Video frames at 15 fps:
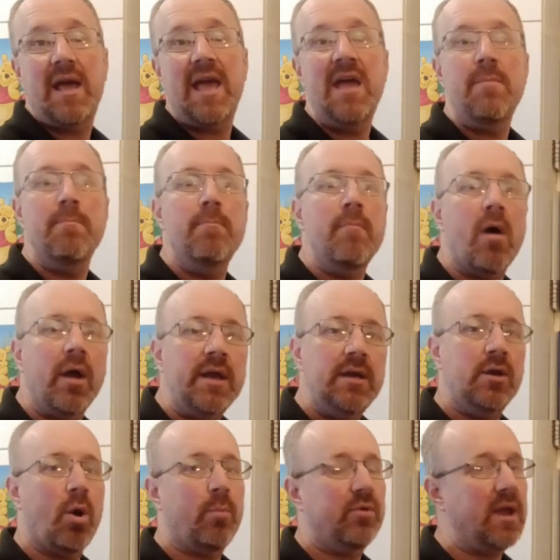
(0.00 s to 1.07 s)
It might
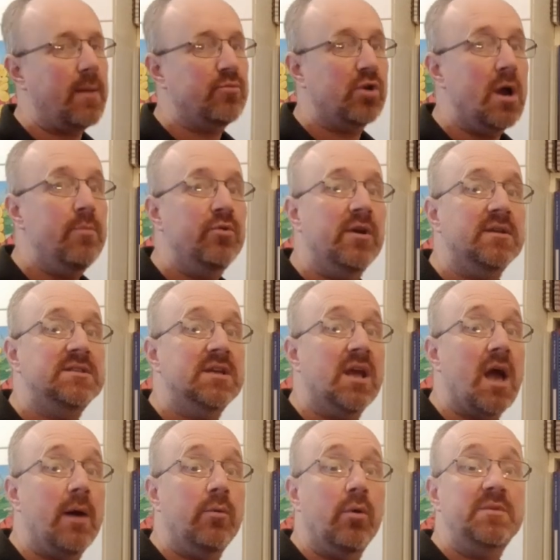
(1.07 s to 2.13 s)
not be appropriate to
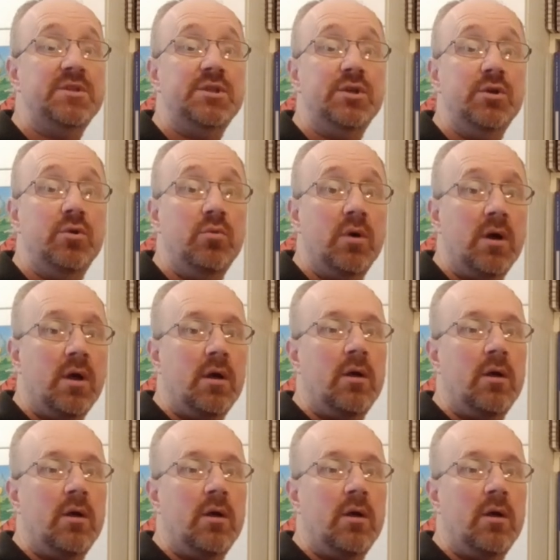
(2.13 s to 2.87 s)
go up to